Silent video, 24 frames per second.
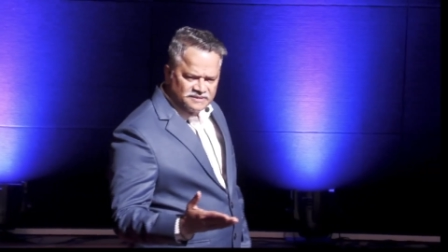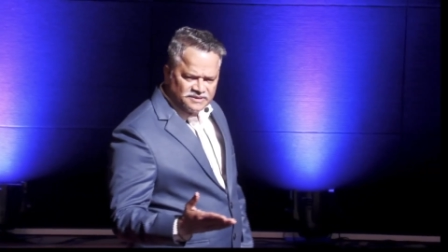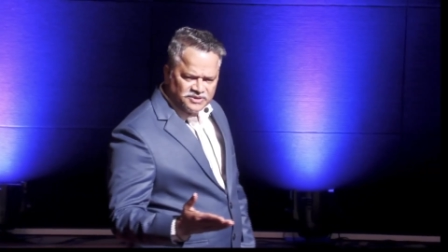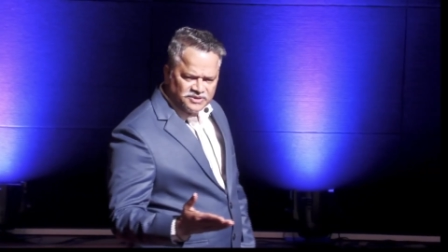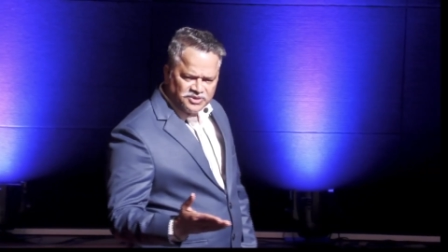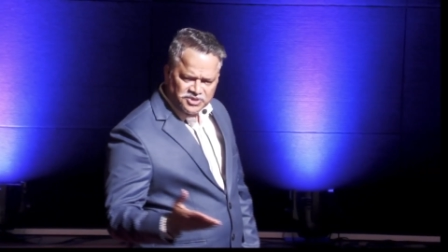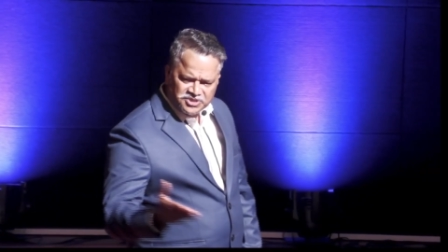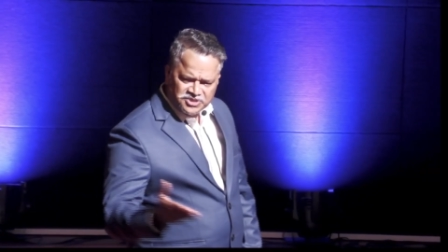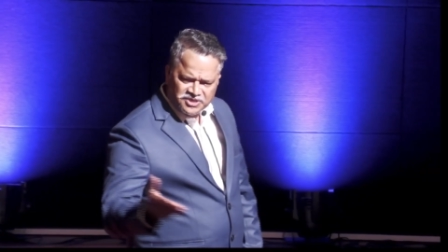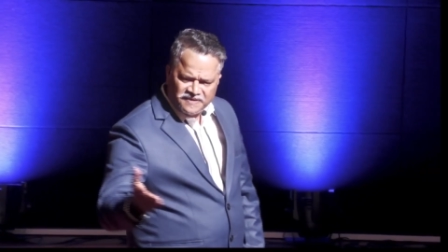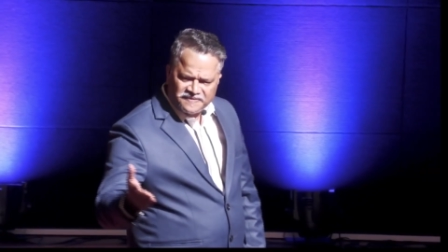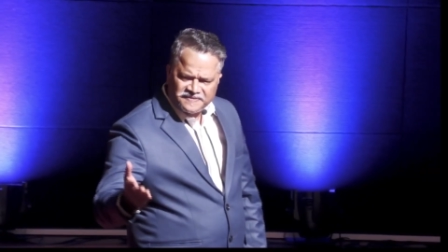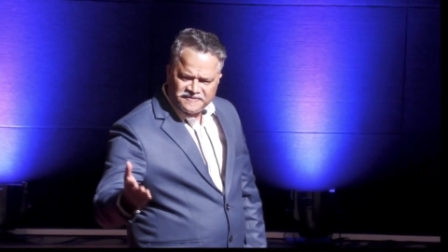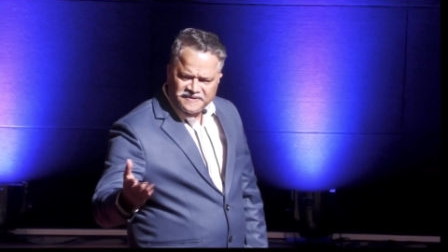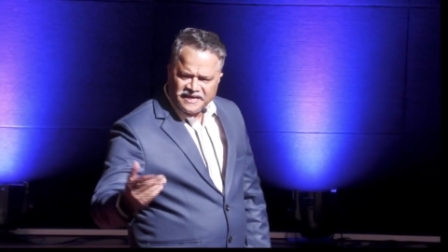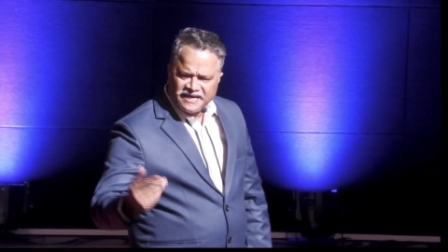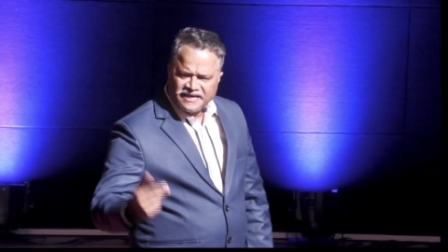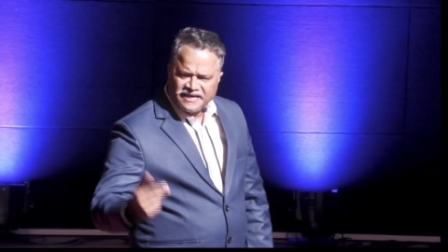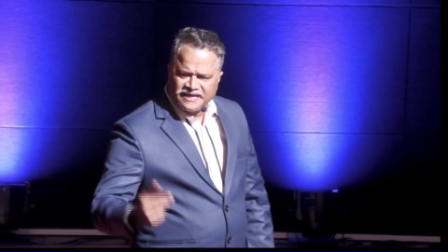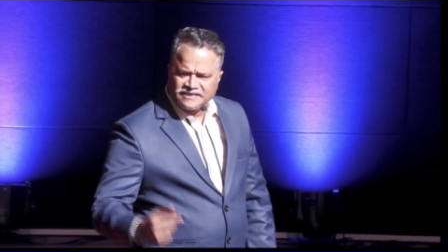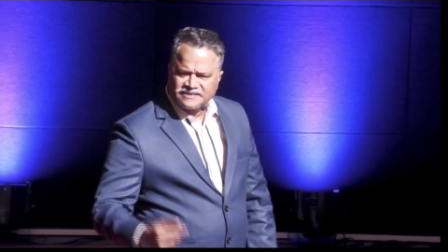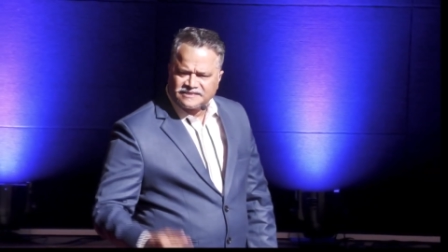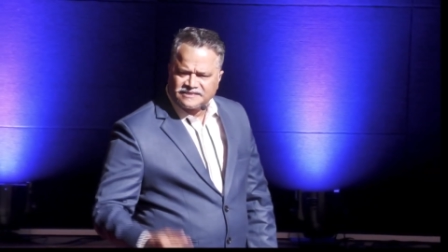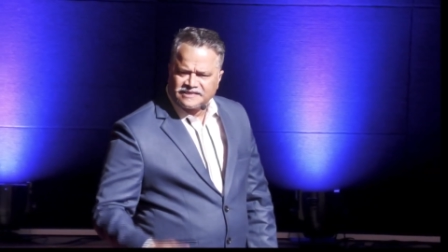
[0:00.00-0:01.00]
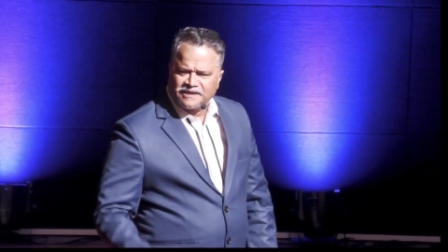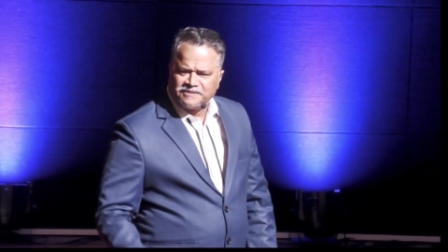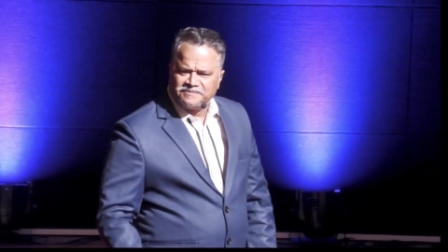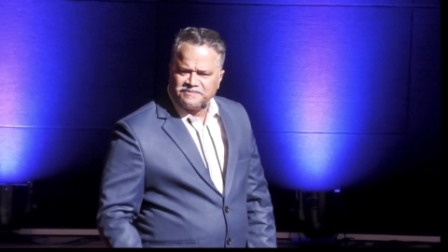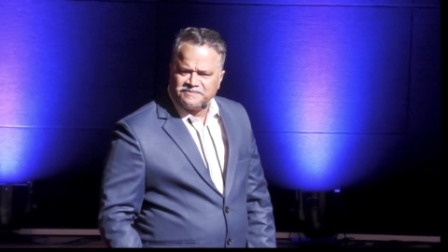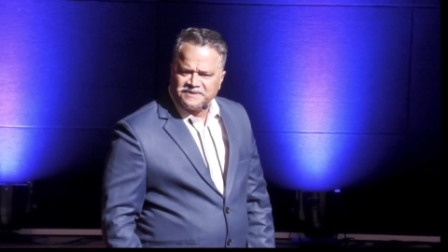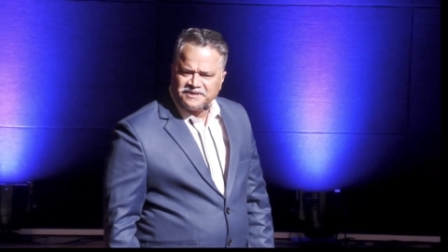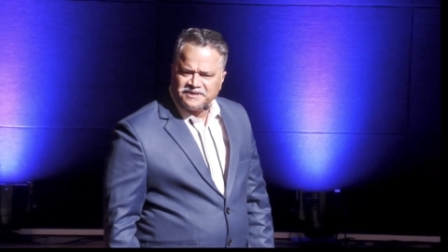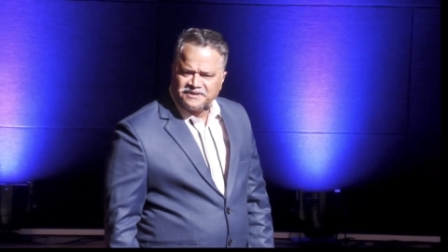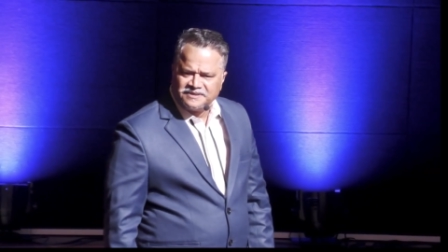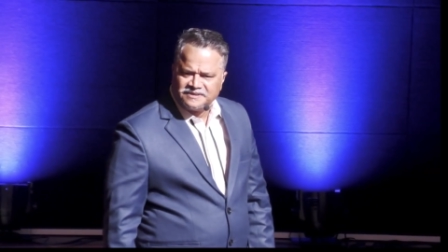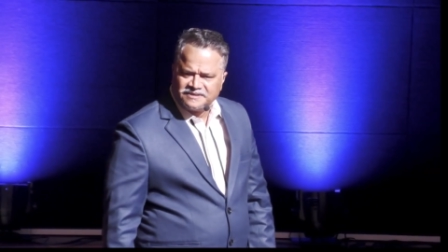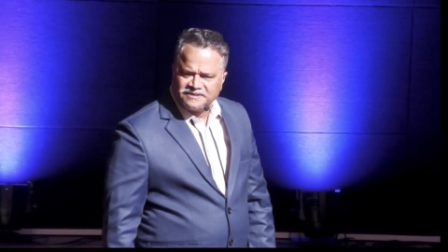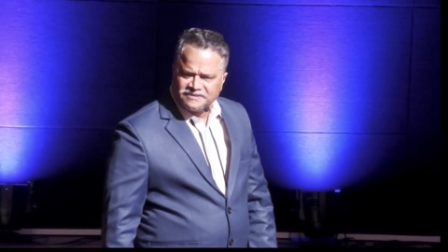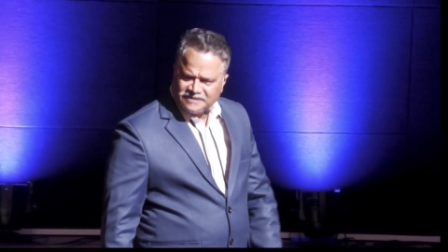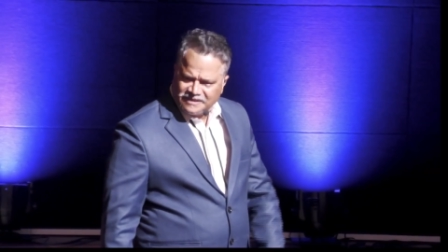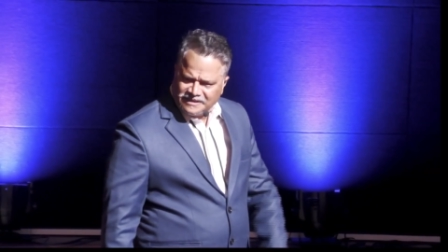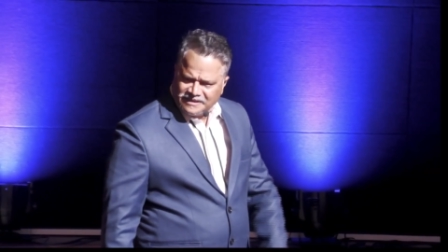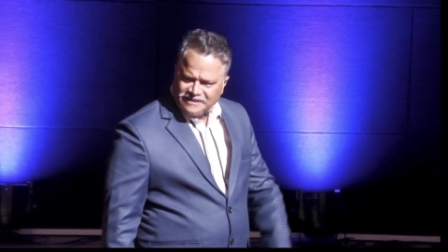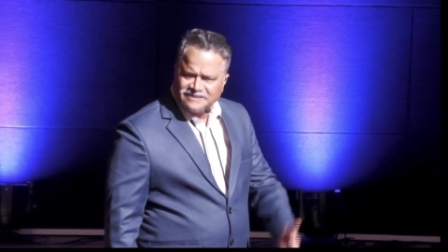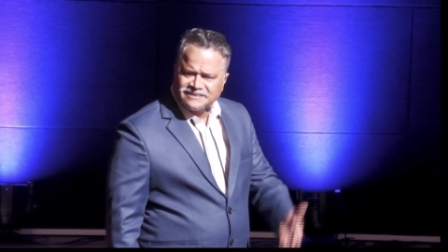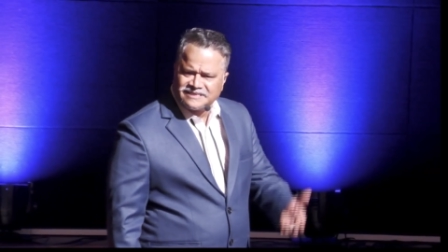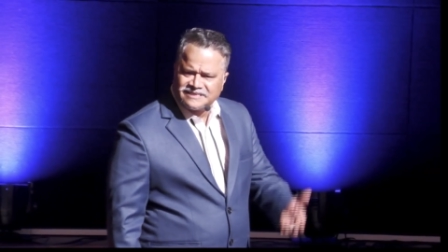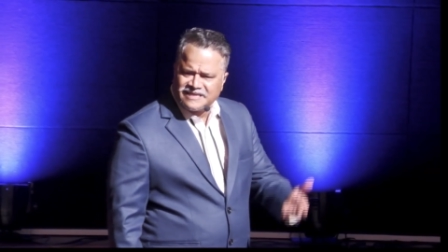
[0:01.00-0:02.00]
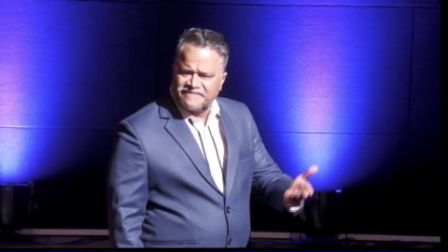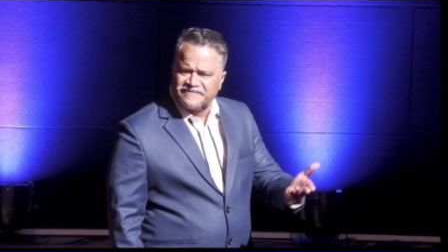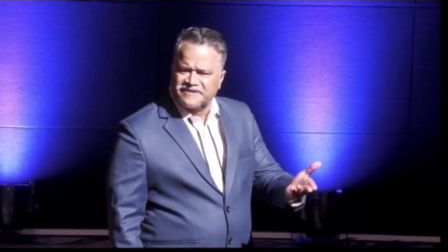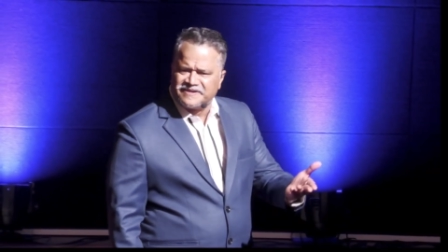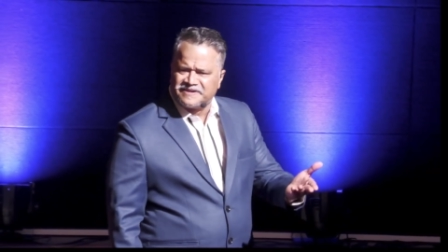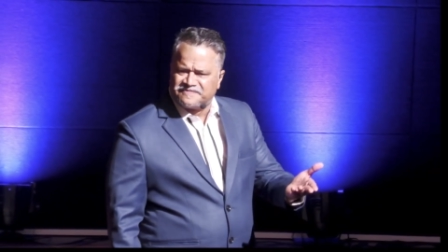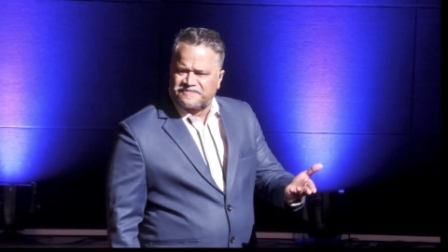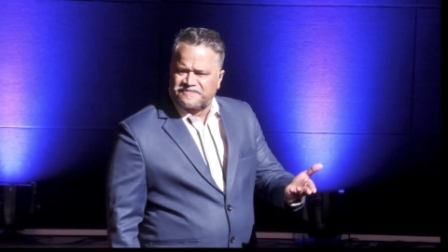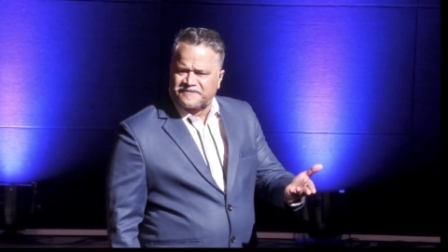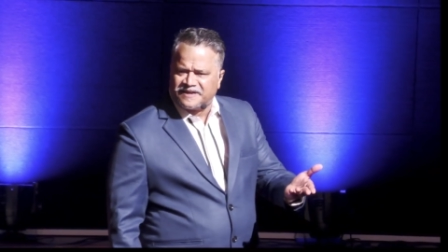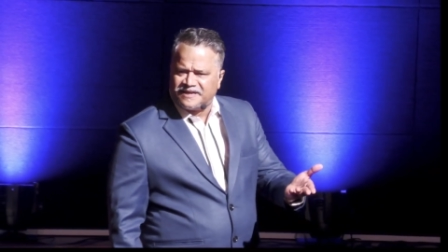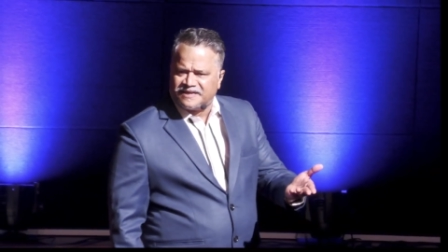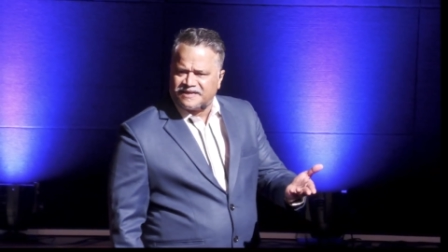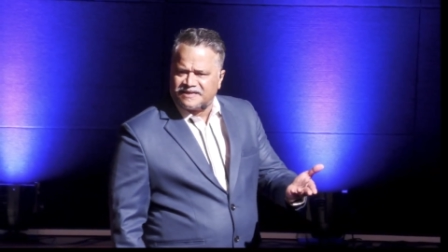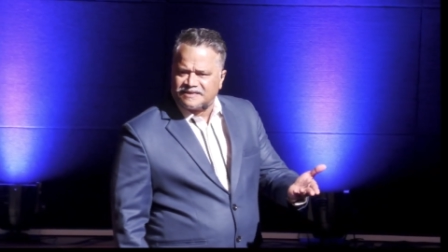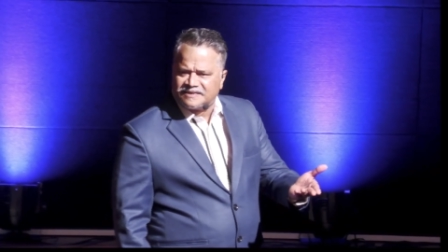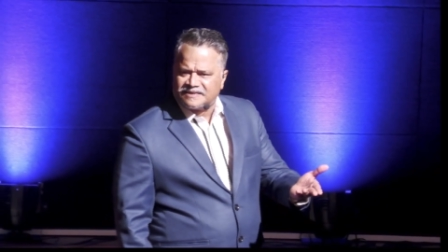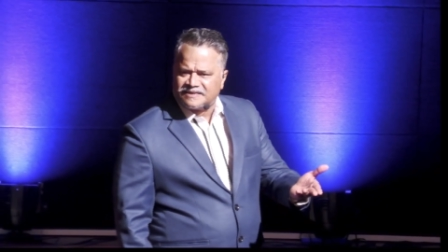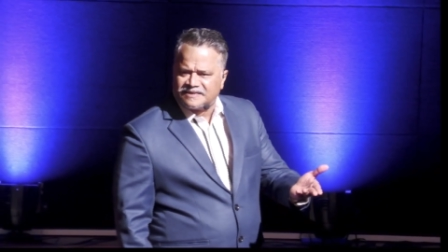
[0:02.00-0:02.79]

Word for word: You should have taken some. He's giving you free.